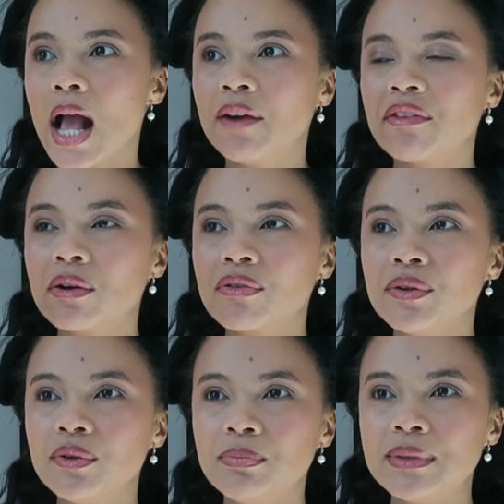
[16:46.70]

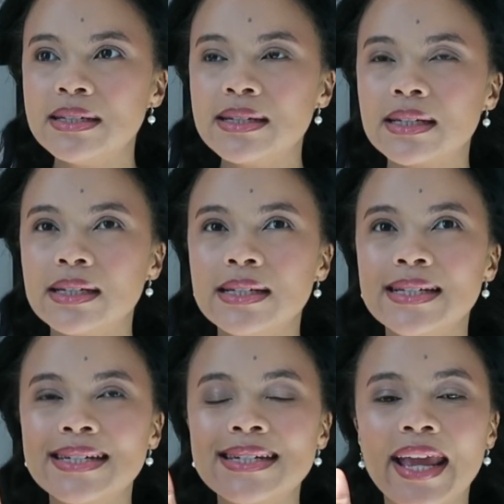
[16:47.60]
recruitment
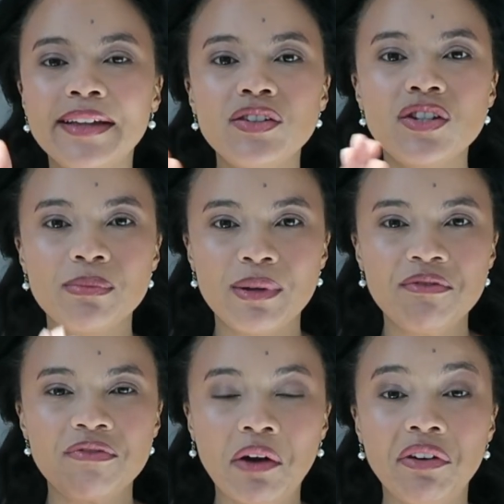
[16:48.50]
tends to be
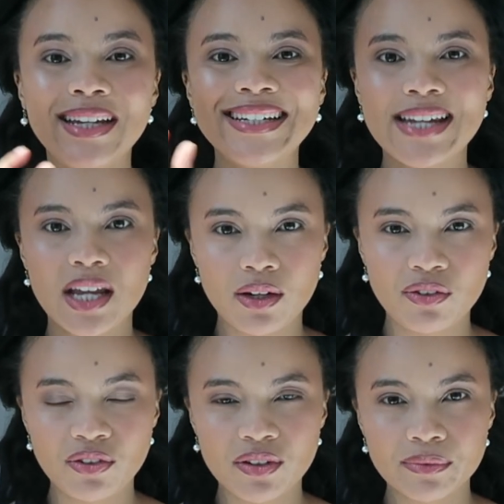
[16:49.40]
very
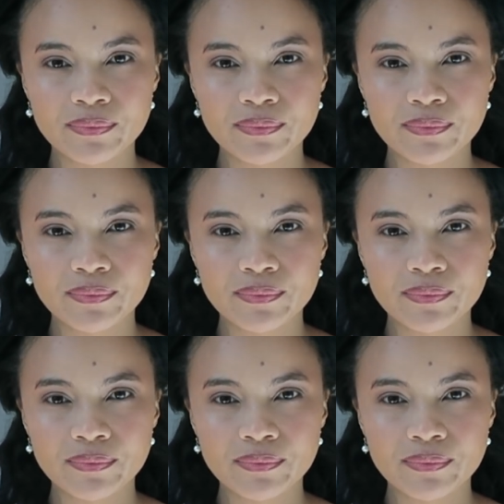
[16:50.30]
niched.